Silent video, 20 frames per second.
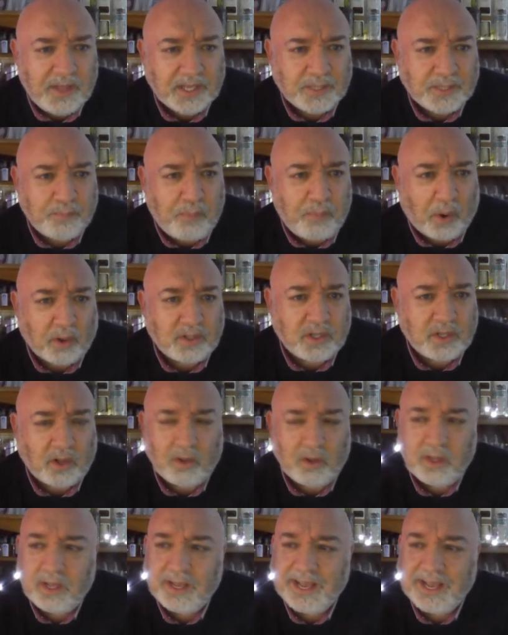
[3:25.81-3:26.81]
This
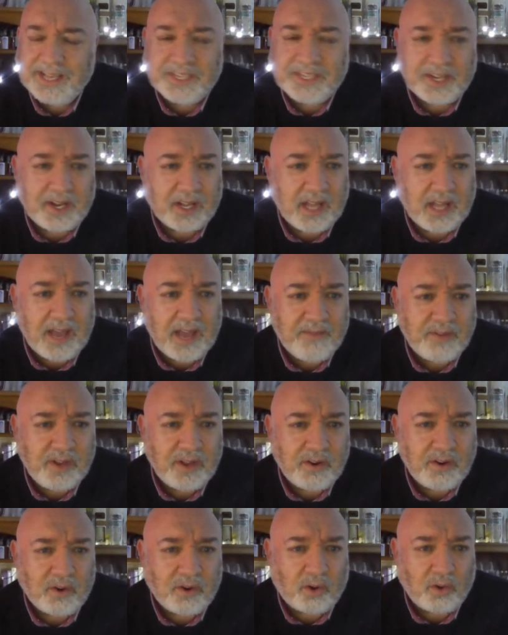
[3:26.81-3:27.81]
bottle is an
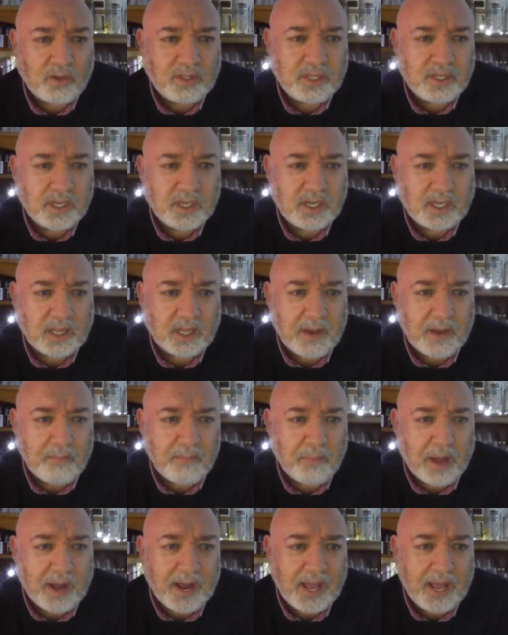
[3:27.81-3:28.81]
11-year-old
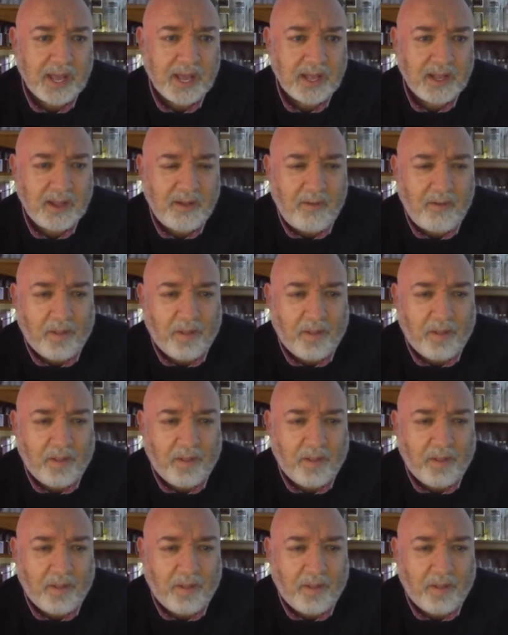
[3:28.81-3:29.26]
Glen Moray.